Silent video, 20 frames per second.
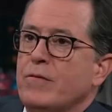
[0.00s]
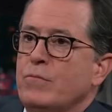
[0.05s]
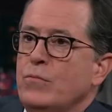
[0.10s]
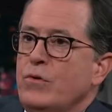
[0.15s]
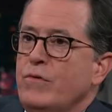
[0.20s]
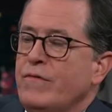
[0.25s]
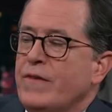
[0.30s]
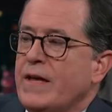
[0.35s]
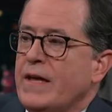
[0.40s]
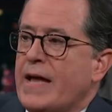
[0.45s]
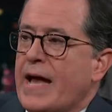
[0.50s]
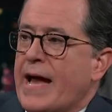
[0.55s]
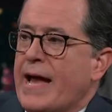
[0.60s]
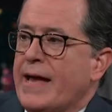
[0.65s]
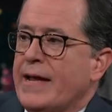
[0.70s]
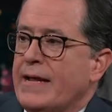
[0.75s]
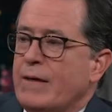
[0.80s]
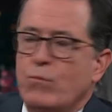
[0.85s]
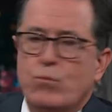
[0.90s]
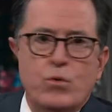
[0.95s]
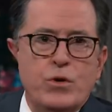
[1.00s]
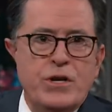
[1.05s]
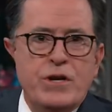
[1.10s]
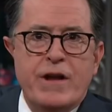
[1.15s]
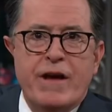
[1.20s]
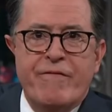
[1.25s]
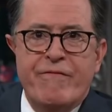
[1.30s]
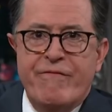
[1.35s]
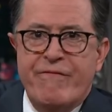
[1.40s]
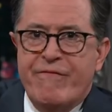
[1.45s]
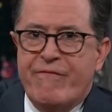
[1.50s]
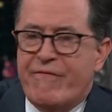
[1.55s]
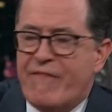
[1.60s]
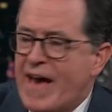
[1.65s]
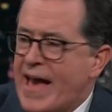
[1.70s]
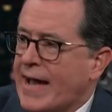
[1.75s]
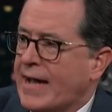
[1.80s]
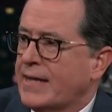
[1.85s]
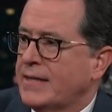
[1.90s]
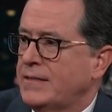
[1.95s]
the movie, and it wouldn't
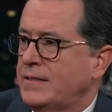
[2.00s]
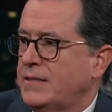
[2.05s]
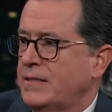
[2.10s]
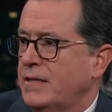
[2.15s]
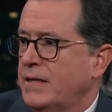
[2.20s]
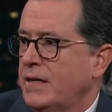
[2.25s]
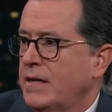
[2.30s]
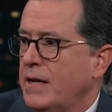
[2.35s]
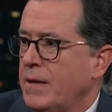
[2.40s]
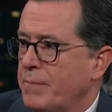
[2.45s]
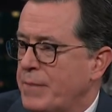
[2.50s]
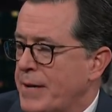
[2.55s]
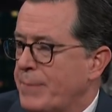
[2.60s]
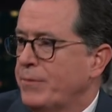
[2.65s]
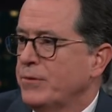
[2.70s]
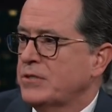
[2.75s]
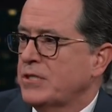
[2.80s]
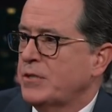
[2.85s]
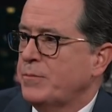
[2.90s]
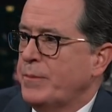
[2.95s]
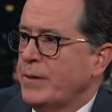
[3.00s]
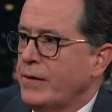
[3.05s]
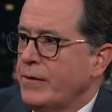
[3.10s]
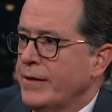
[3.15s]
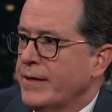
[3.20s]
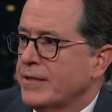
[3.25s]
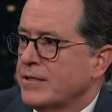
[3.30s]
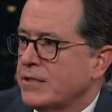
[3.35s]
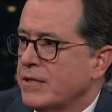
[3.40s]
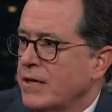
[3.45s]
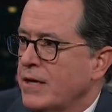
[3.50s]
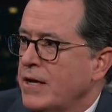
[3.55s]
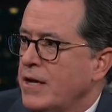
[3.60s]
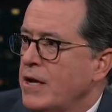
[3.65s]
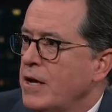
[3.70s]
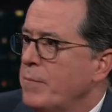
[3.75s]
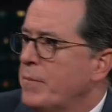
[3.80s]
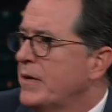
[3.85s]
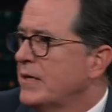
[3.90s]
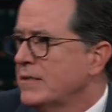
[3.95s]
affect people's experience, mm.
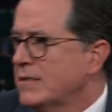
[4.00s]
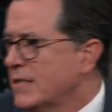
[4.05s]
because